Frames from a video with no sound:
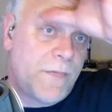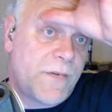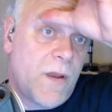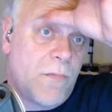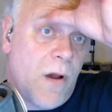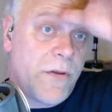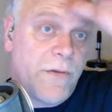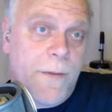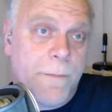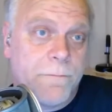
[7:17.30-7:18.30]
So, oh,
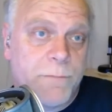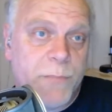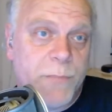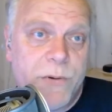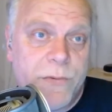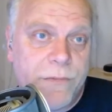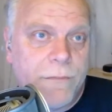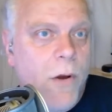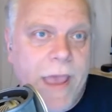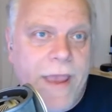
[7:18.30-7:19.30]
you're from Boone.
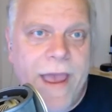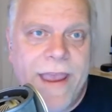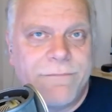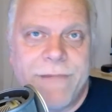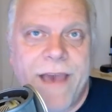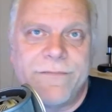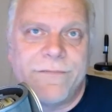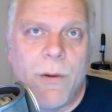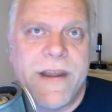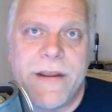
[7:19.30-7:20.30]
Okay, I
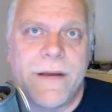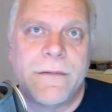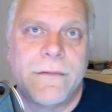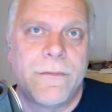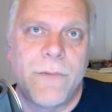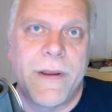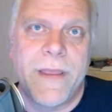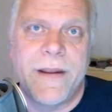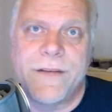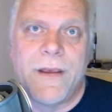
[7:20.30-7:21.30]
have no idea
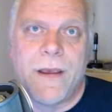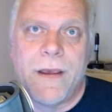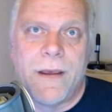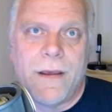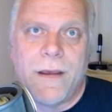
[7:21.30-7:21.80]
where that is.